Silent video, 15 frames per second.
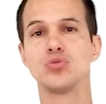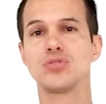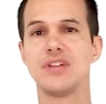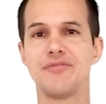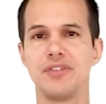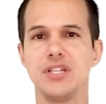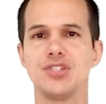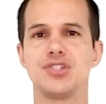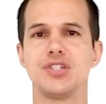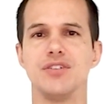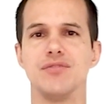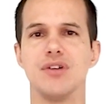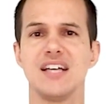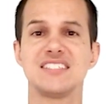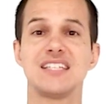Updates
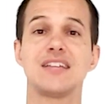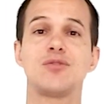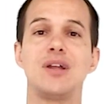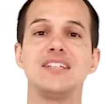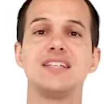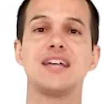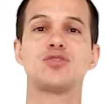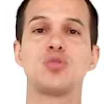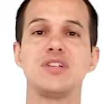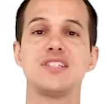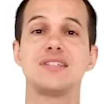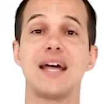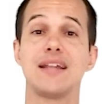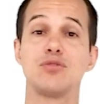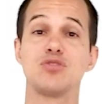will be available
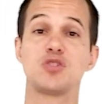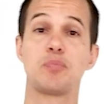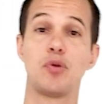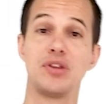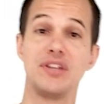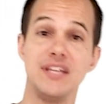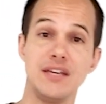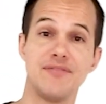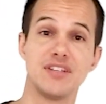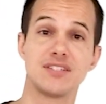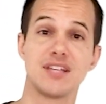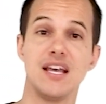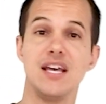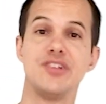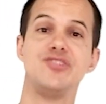according to the course
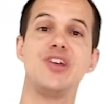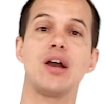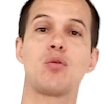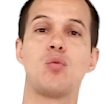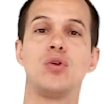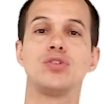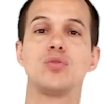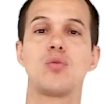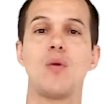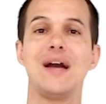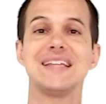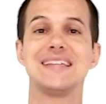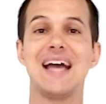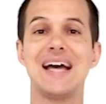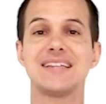acquisition date
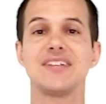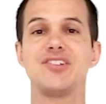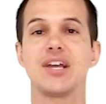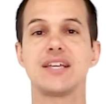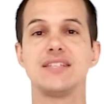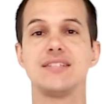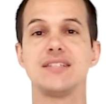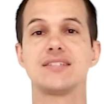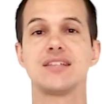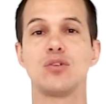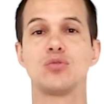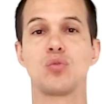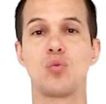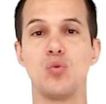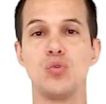until its expiration
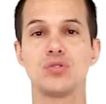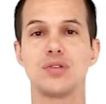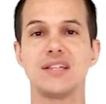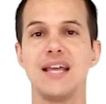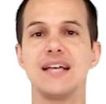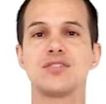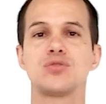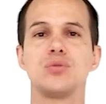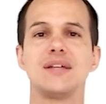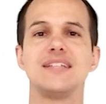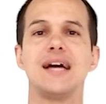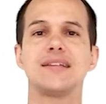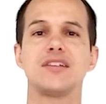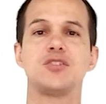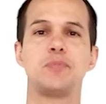date.
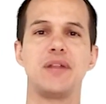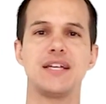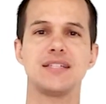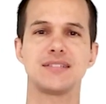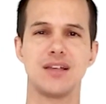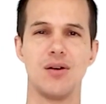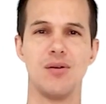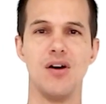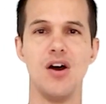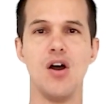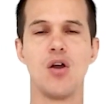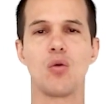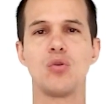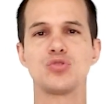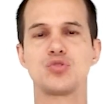Consult general
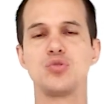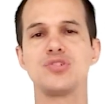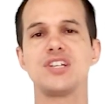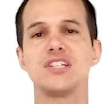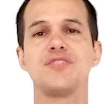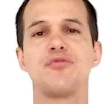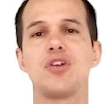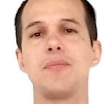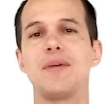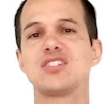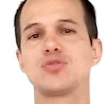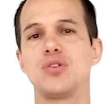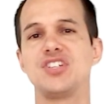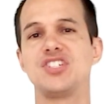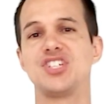information and sales
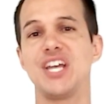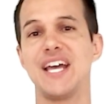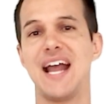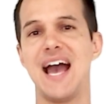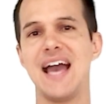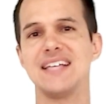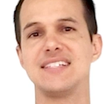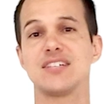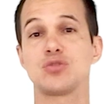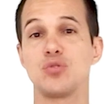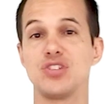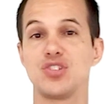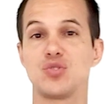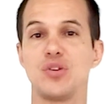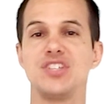conditions
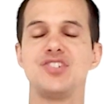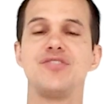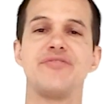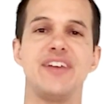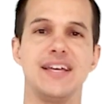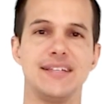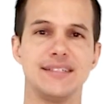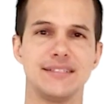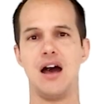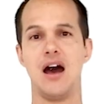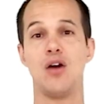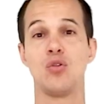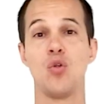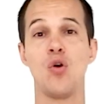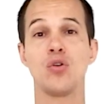throughout the subjects
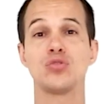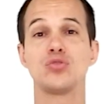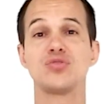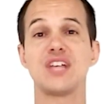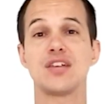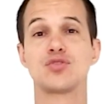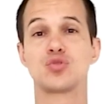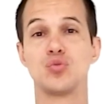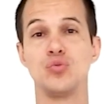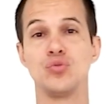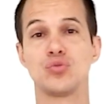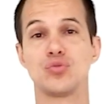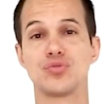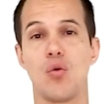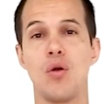as a way of delving
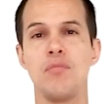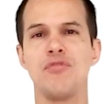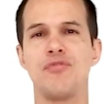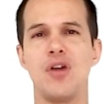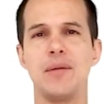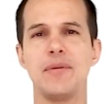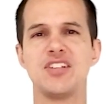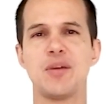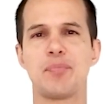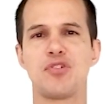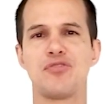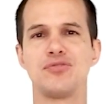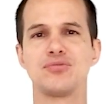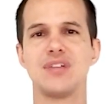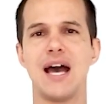deeper into the respective
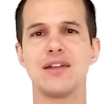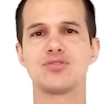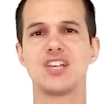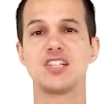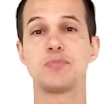themes.